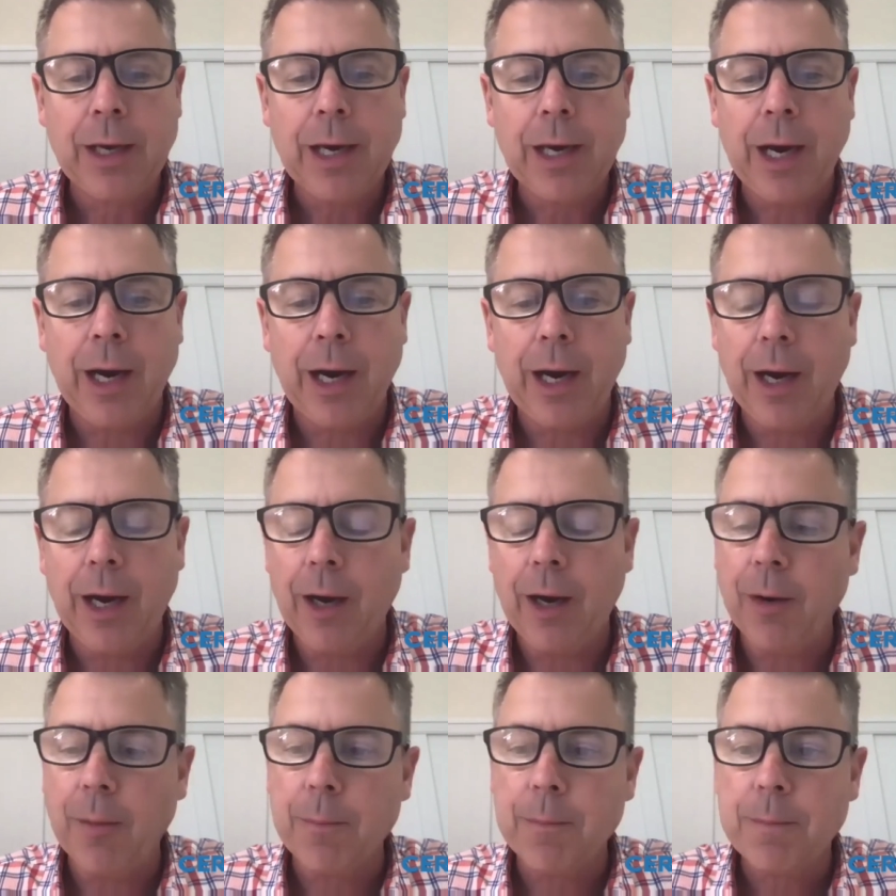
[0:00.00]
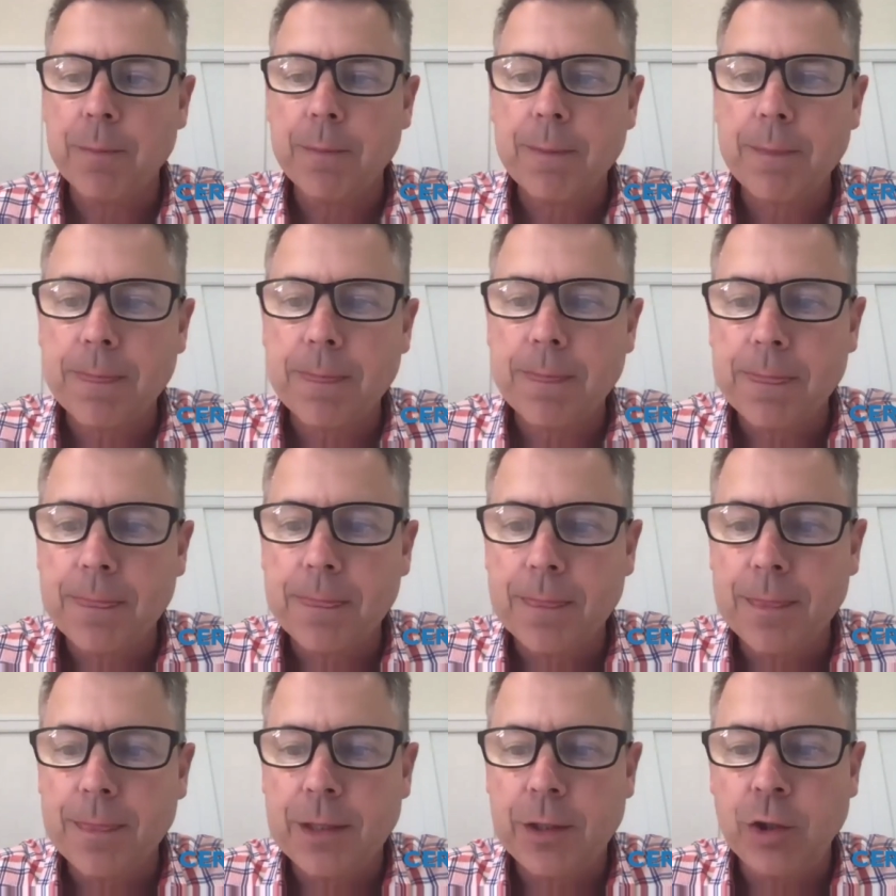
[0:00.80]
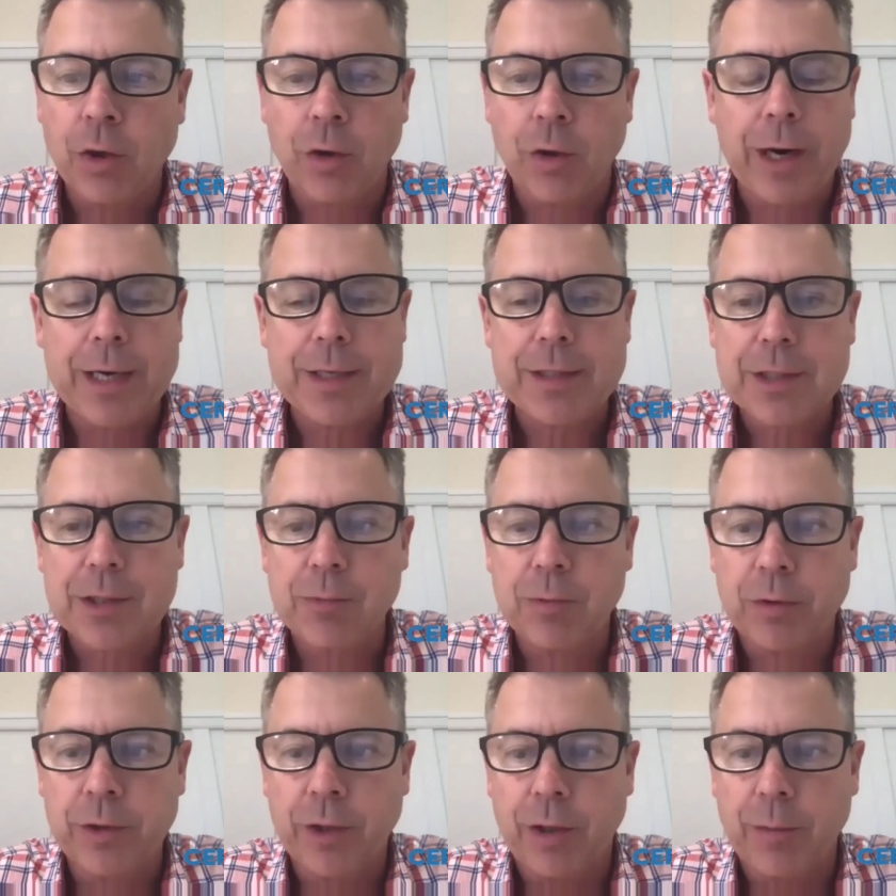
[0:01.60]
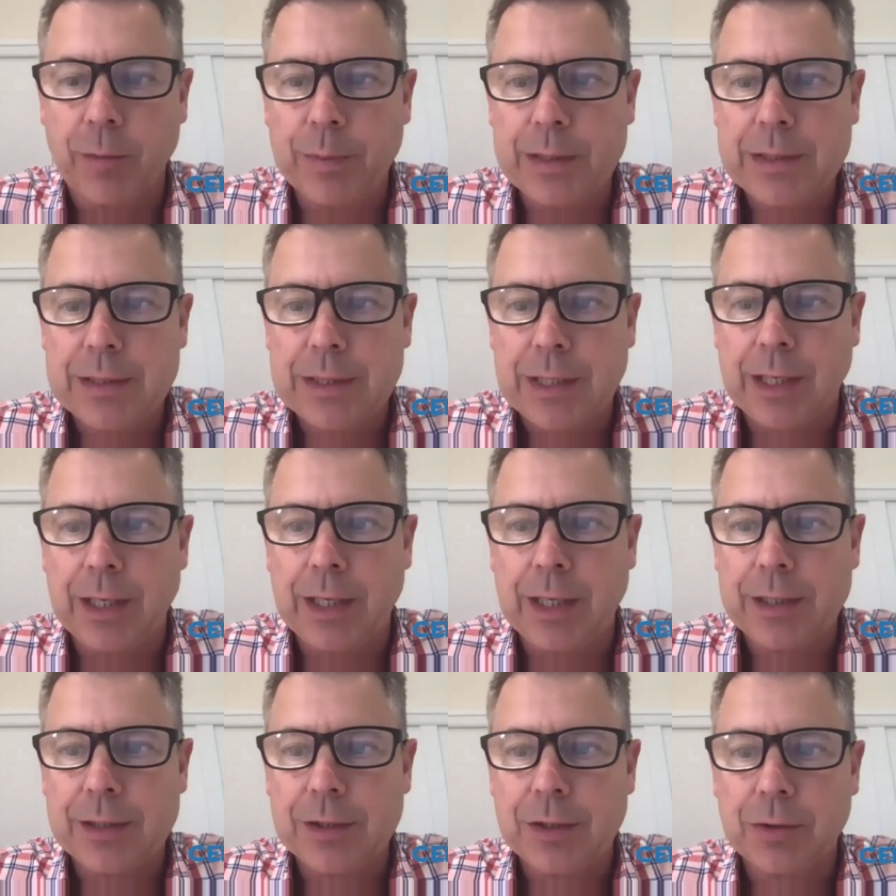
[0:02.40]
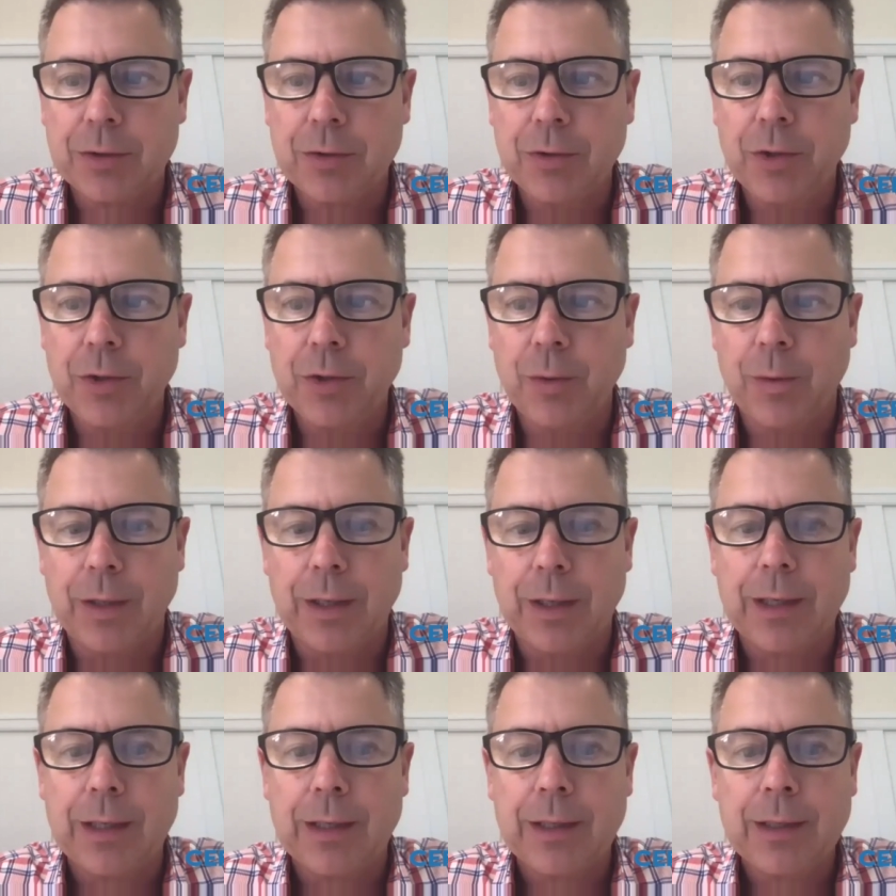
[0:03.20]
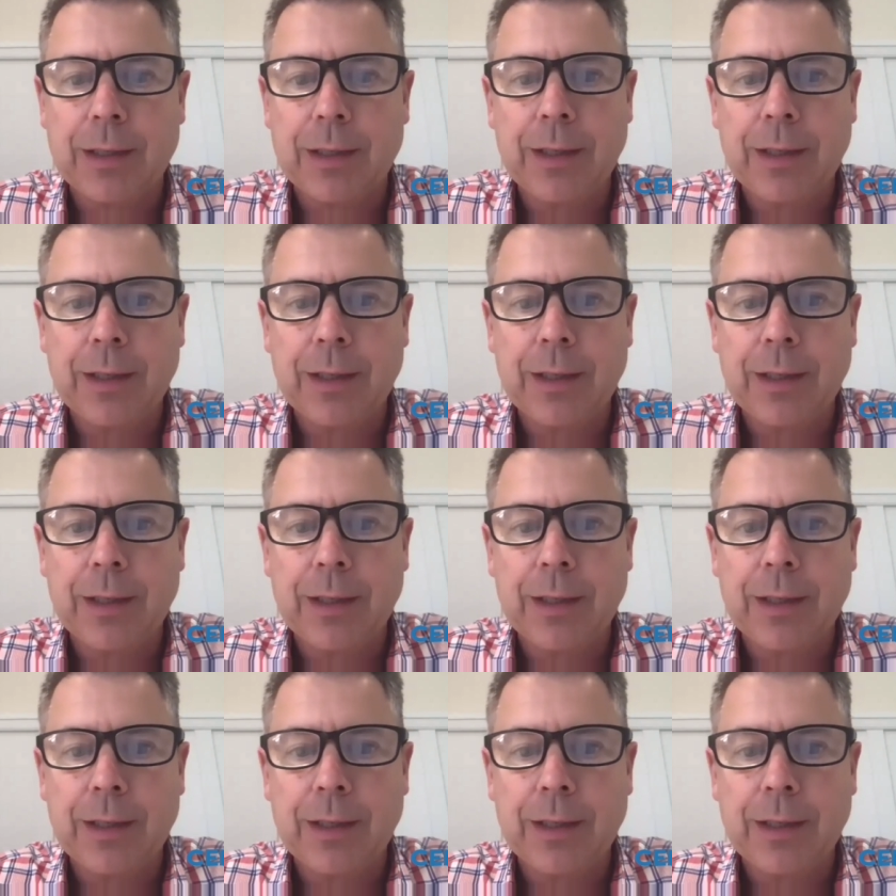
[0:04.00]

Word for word: Um, your answer will not be tied to who you are.